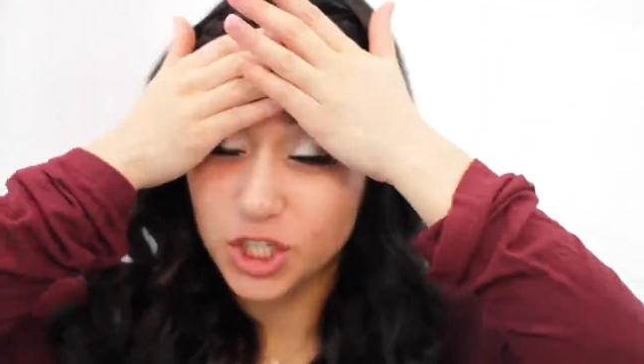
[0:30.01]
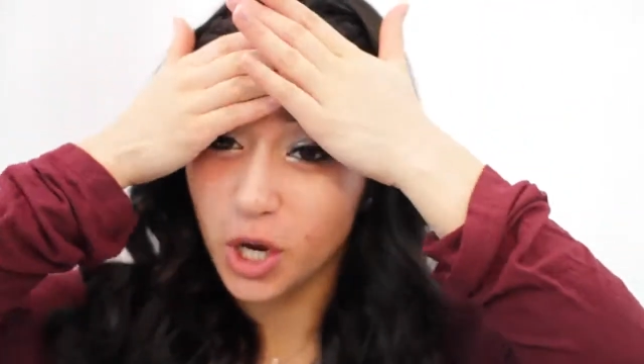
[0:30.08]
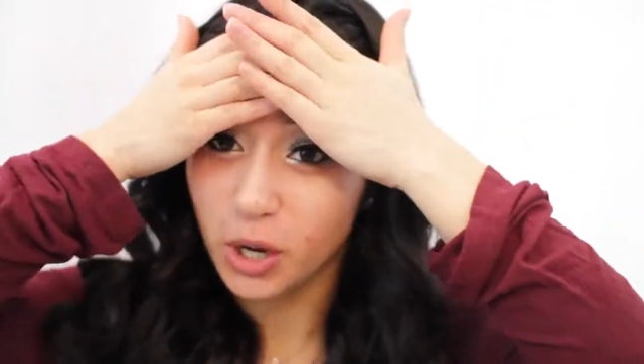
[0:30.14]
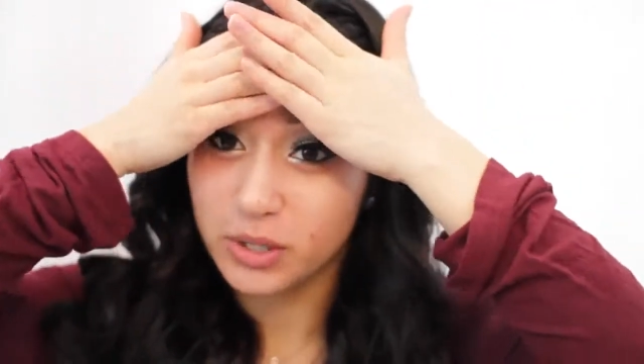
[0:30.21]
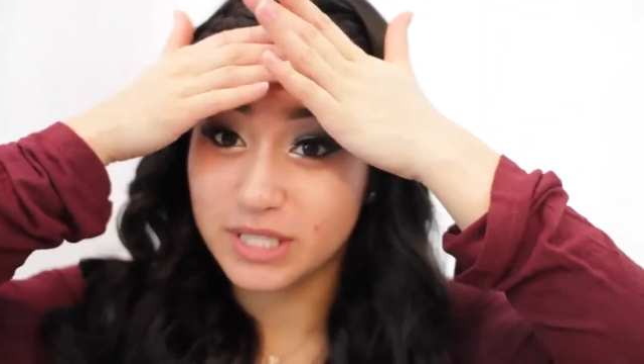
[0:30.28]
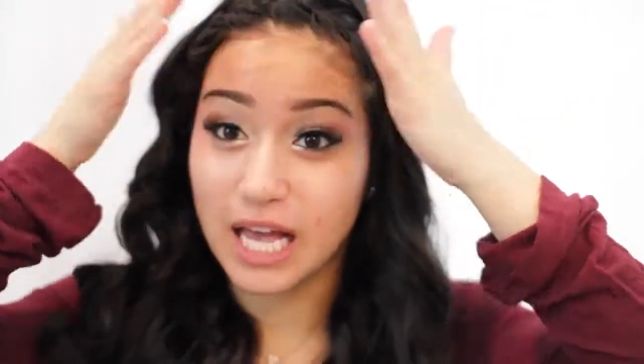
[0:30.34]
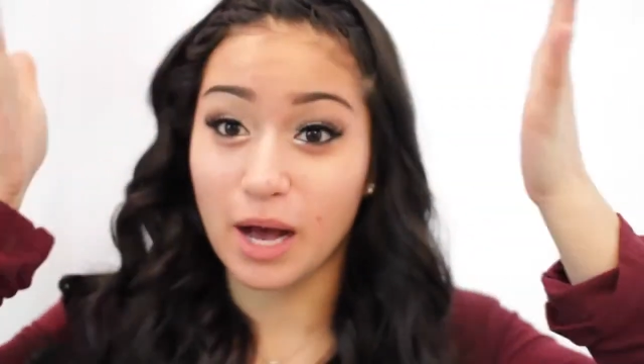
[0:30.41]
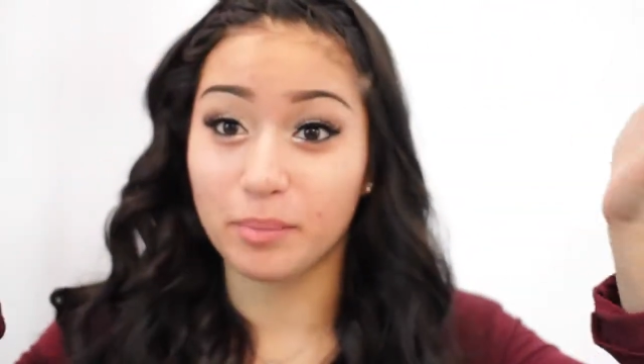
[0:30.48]

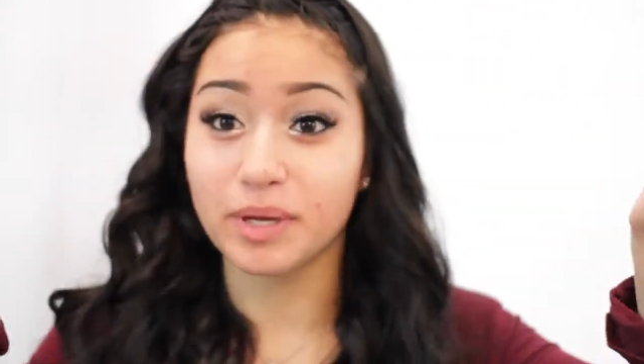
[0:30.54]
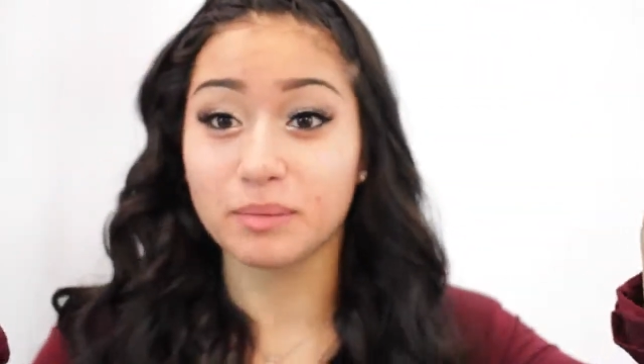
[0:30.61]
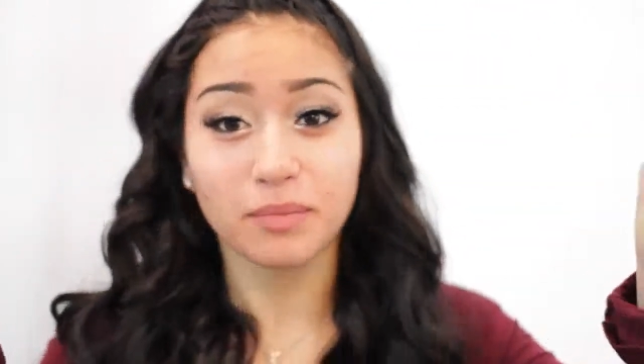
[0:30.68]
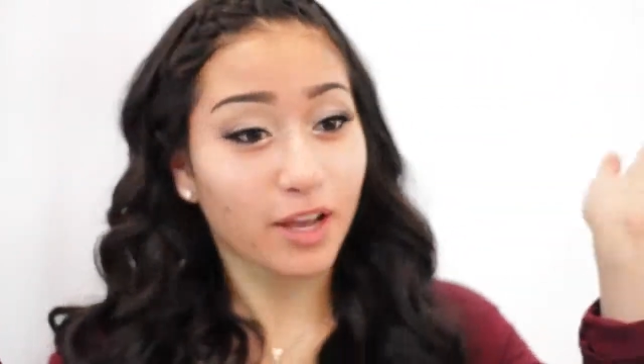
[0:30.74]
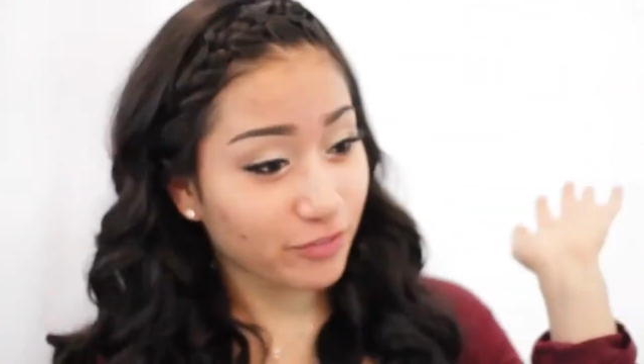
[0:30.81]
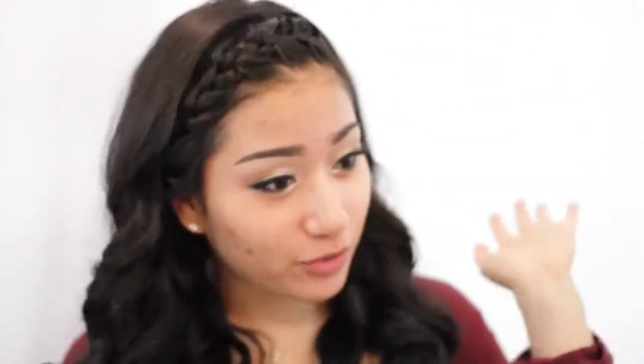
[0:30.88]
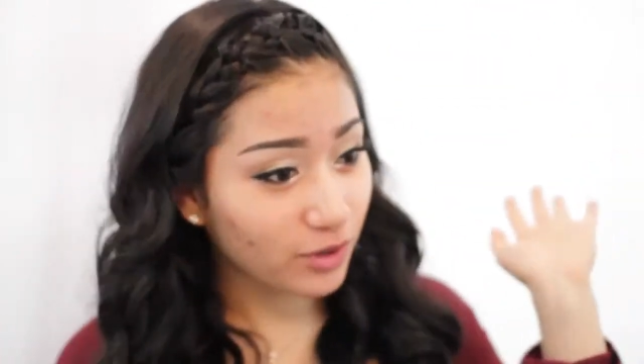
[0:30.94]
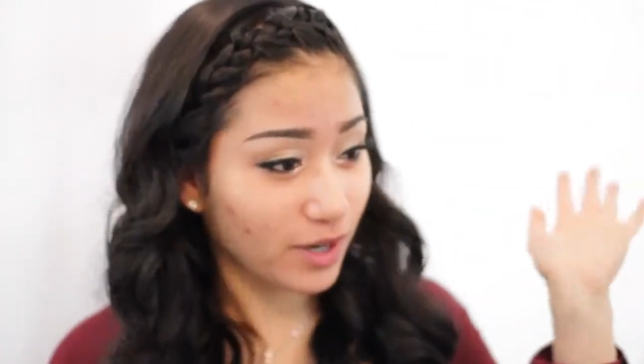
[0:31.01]
shows how big
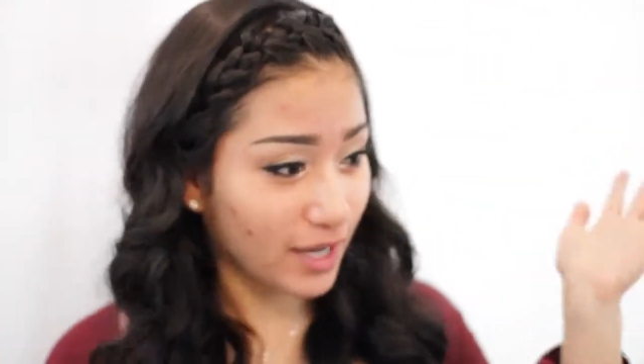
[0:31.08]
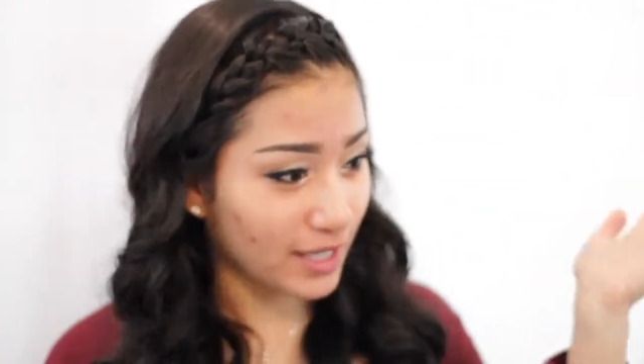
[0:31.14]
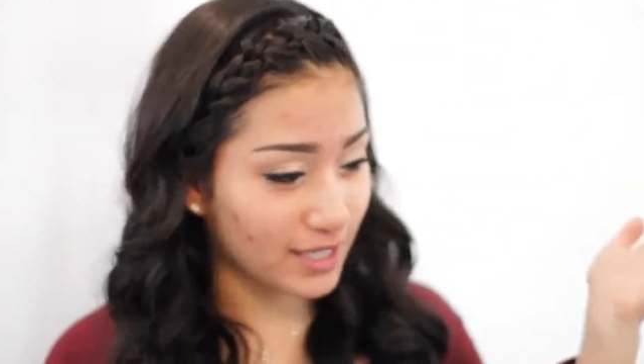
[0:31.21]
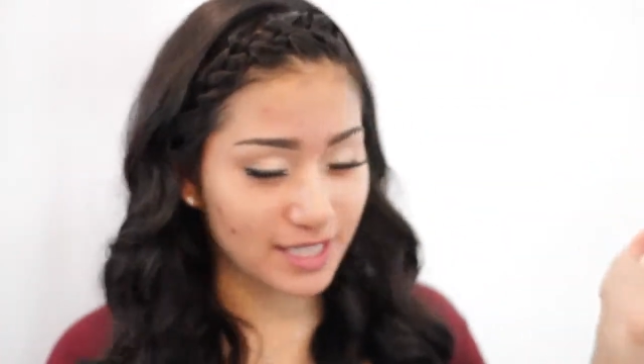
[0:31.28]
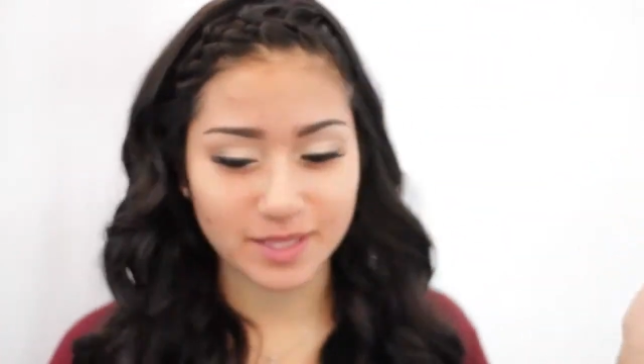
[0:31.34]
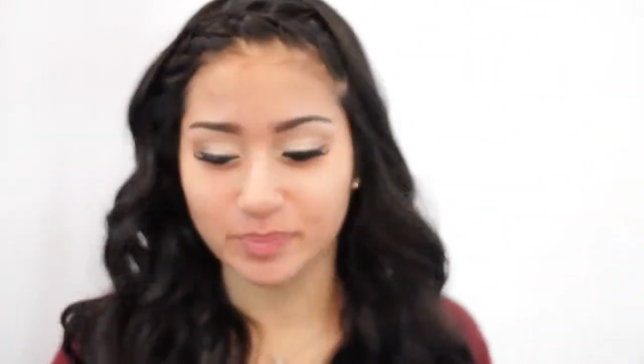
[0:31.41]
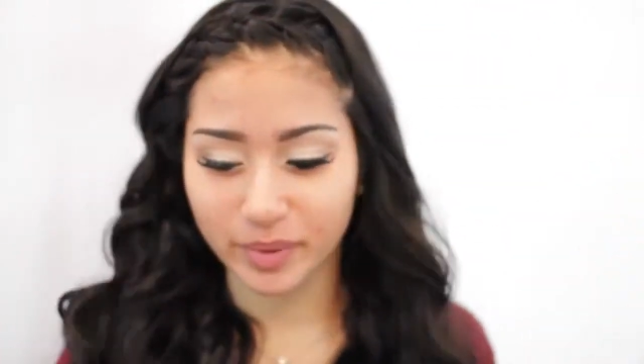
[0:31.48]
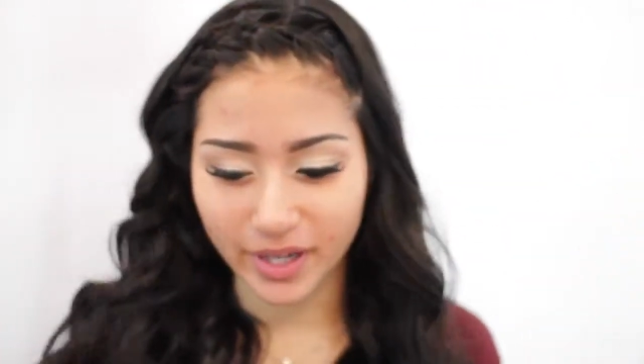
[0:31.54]
my forehead is.